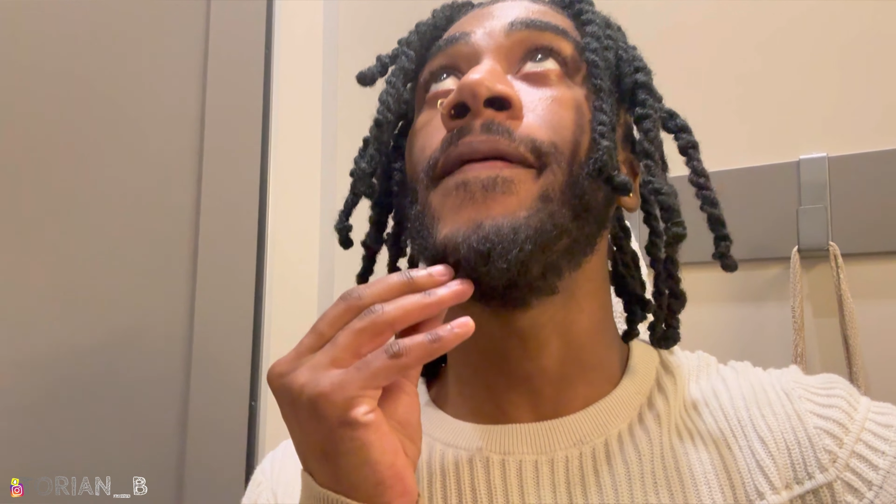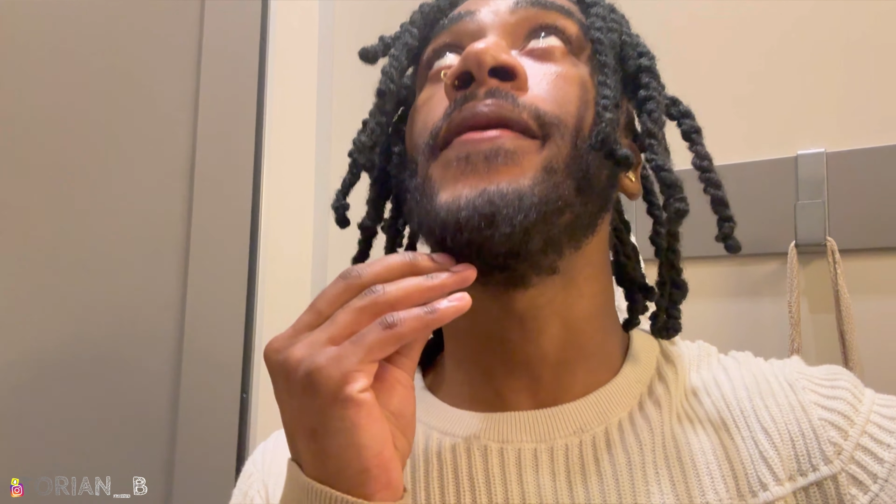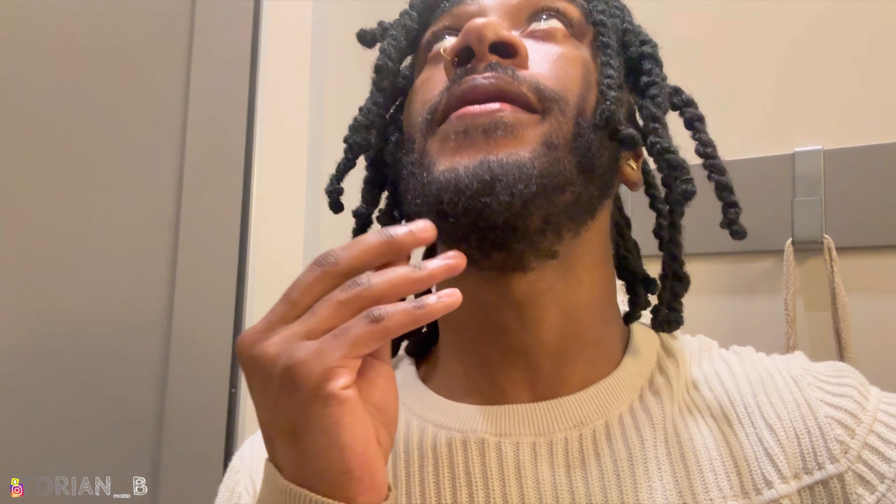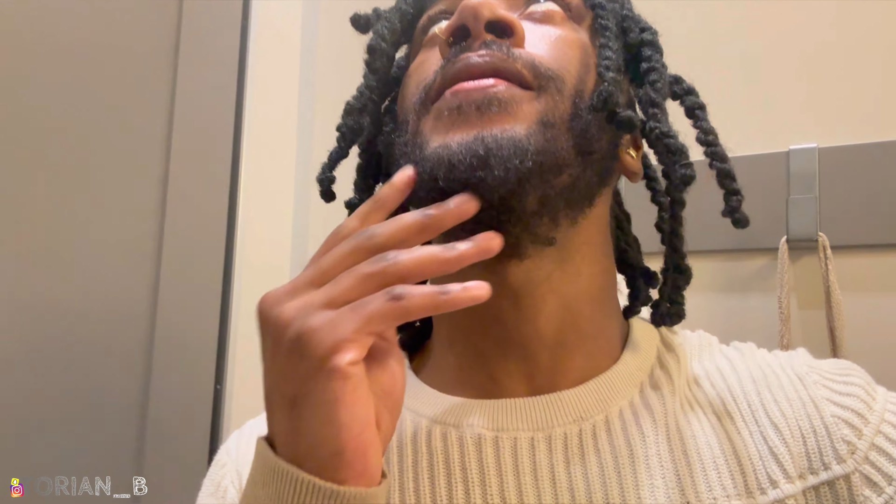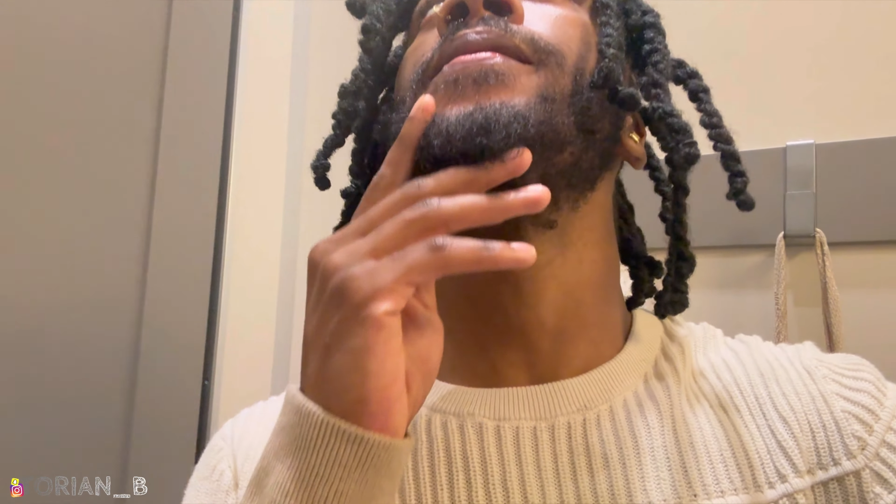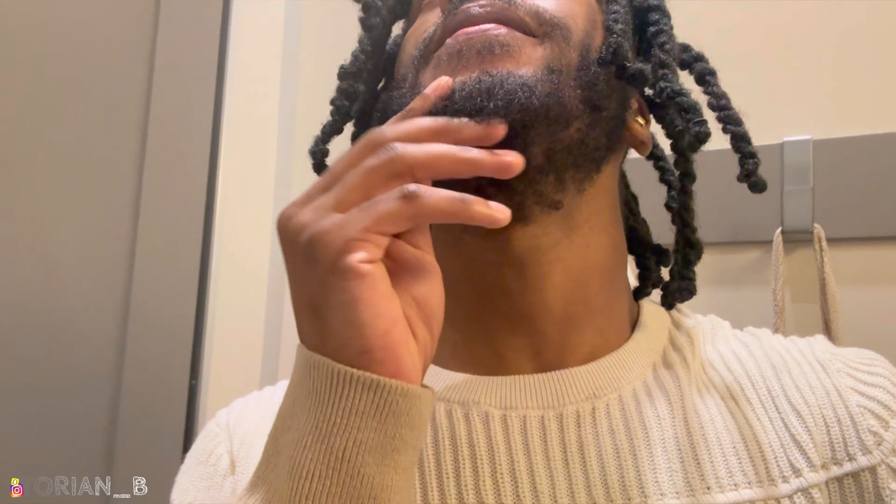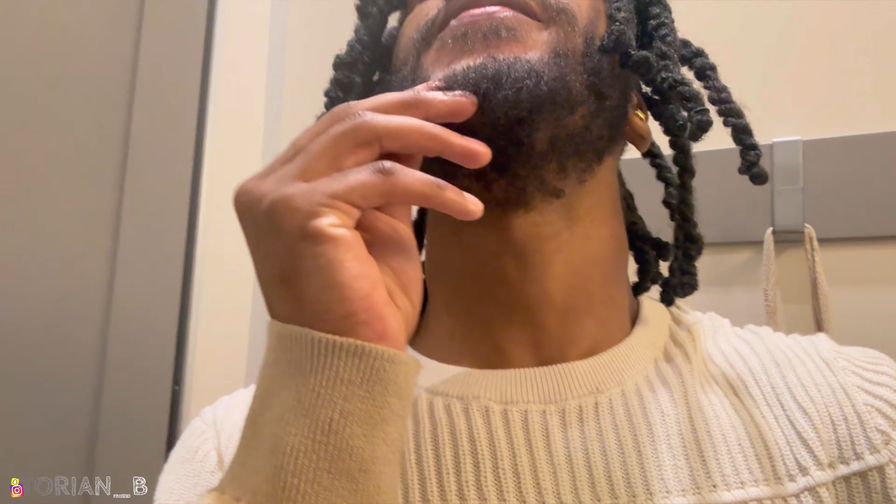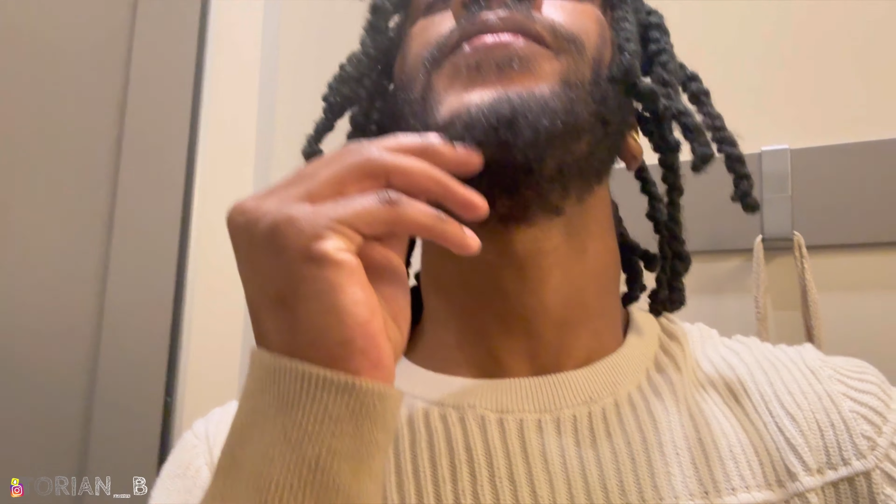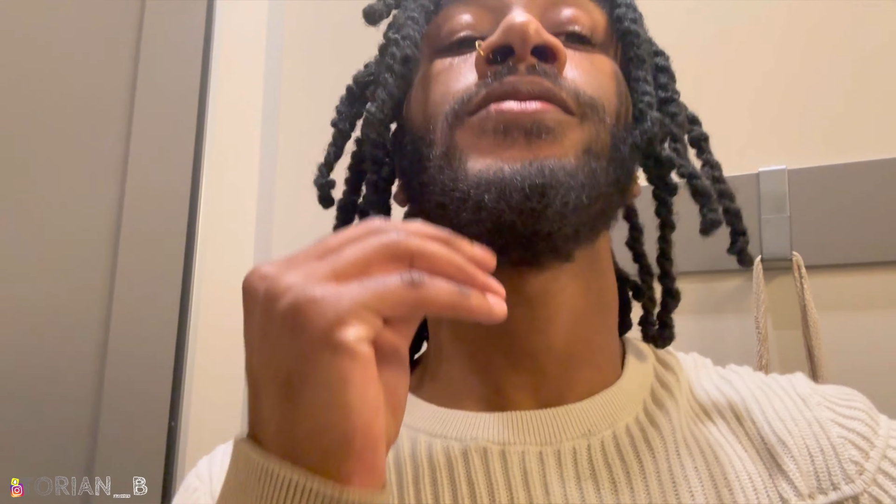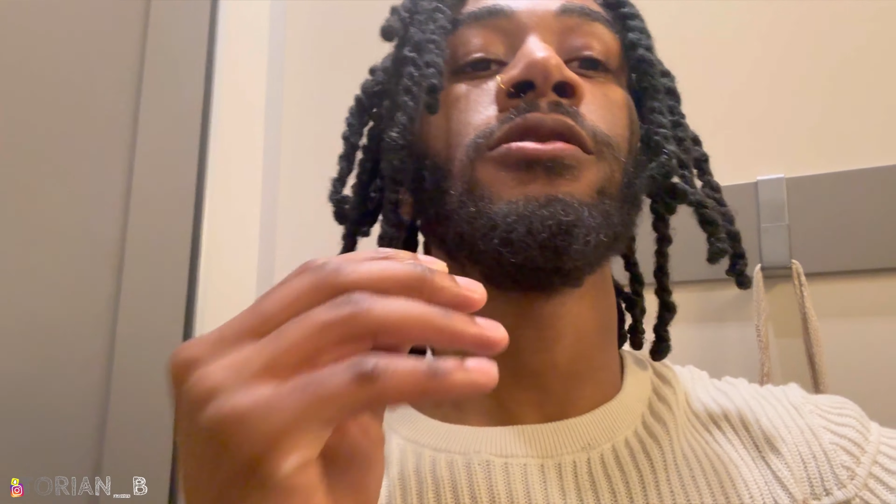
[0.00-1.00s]
um,
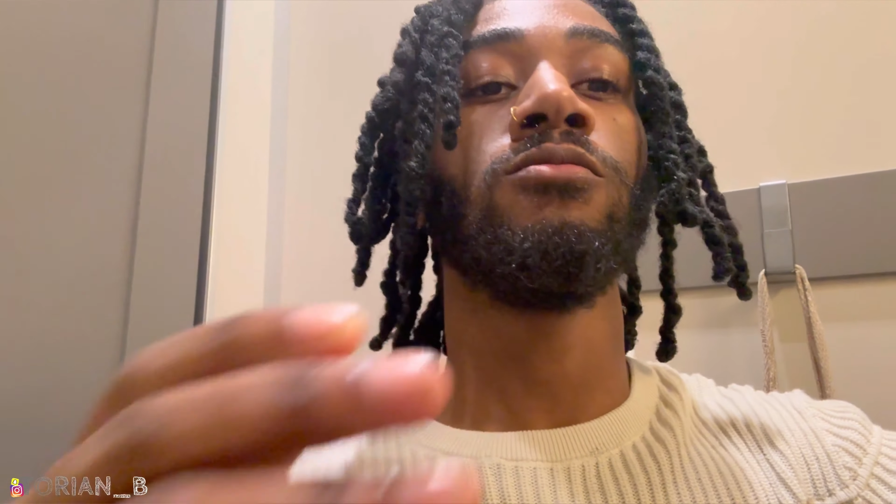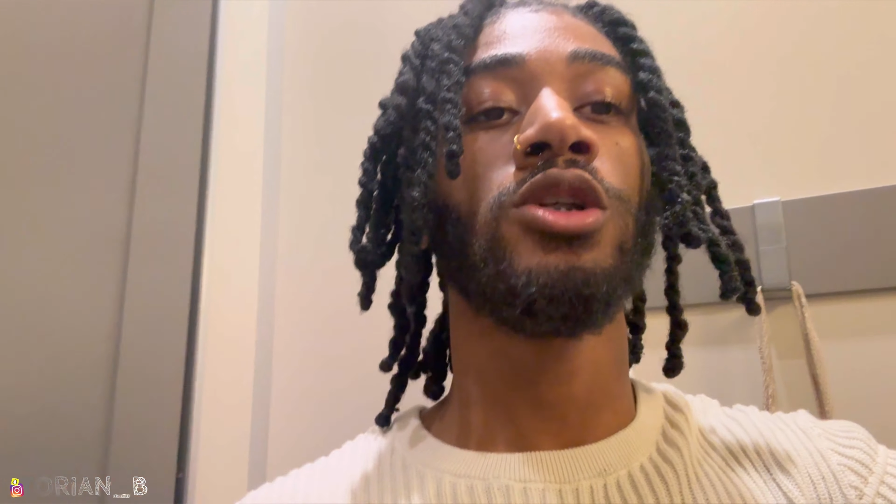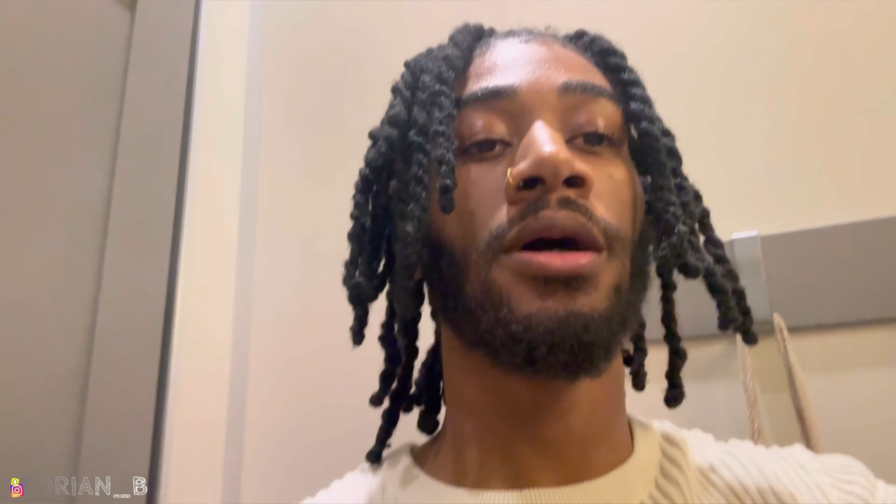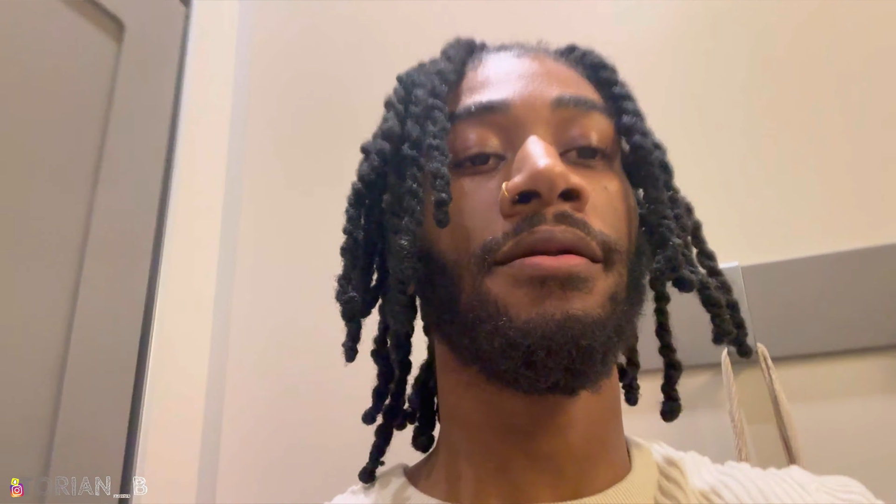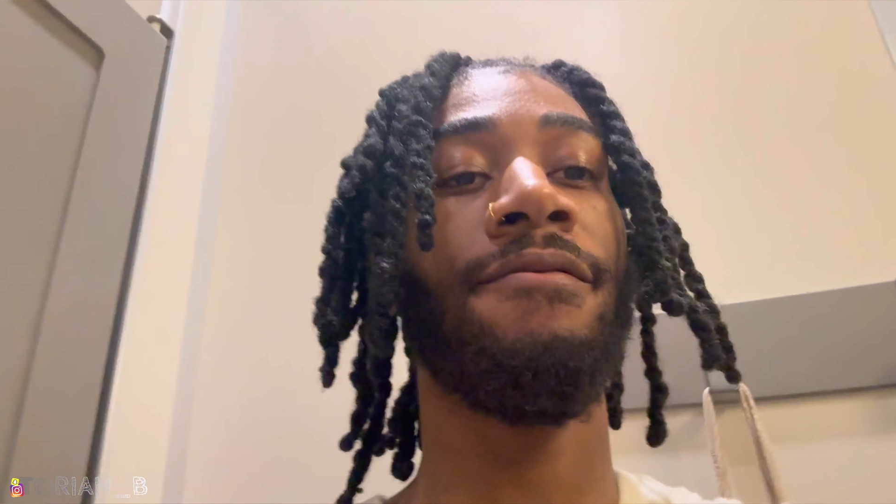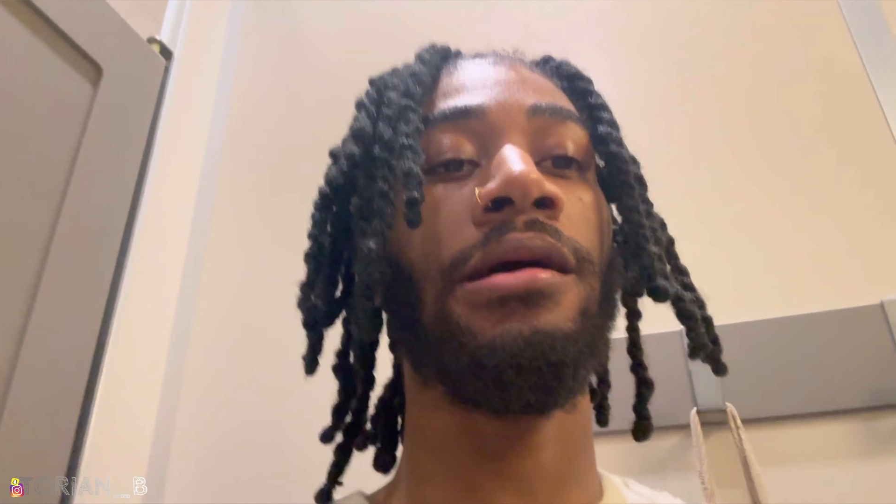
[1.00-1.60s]
we're gonna be trying to